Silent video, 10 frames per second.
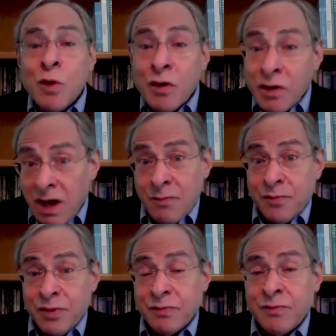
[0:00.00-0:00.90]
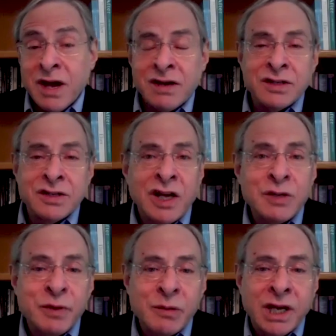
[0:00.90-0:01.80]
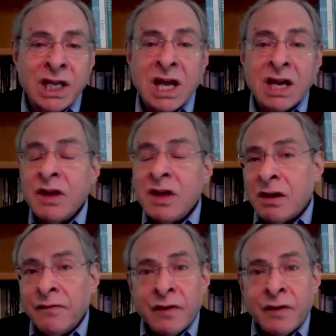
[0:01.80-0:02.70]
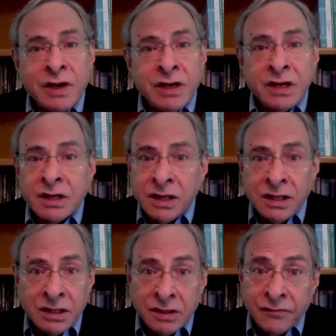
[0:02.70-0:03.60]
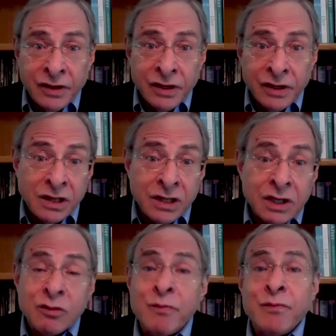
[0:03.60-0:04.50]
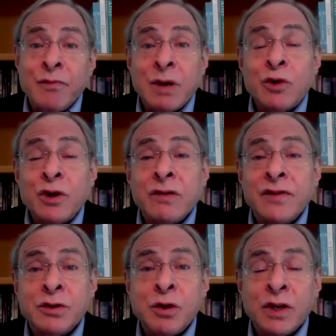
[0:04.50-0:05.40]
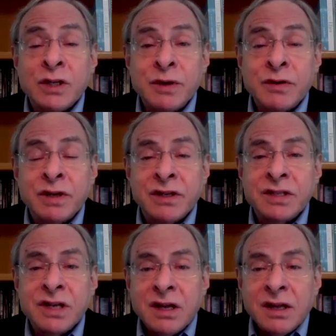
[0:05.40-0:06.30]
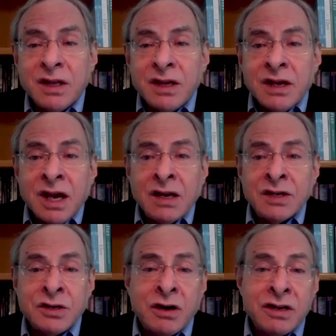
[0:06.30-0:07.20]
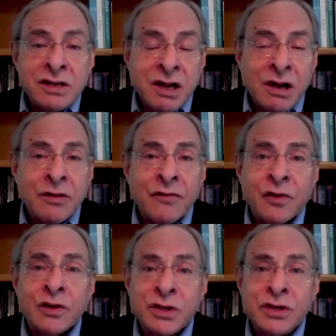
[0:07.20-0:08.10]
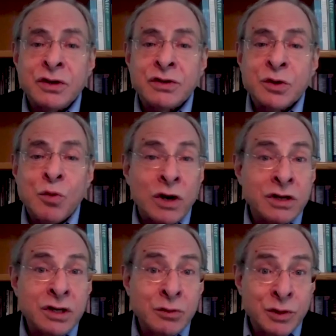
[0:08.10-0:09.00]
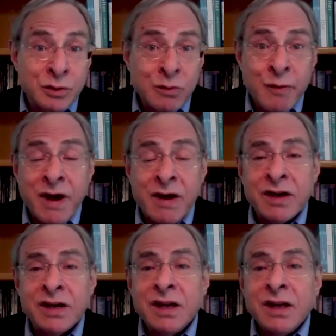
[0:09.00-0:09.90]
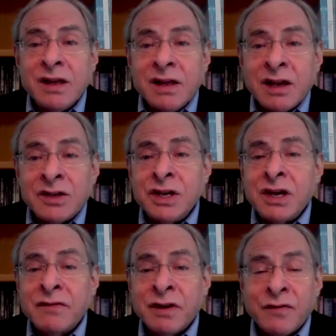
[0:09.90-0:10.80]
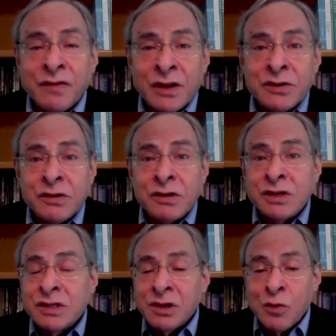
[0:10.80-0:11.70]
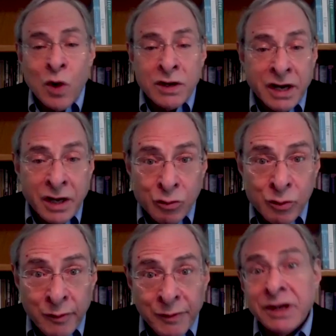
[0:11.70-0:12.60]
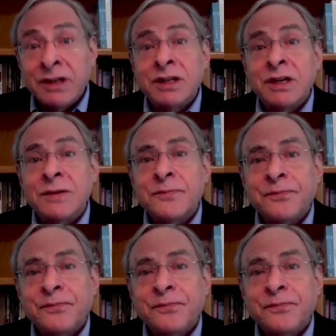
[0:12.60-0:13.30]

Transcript: woke up back in his hospital bed, he had a very clear, clear memory of this whole experience. And he started to tell the first nurse who walked into his room about it. And she got very flustered and just walked out of the room immediately.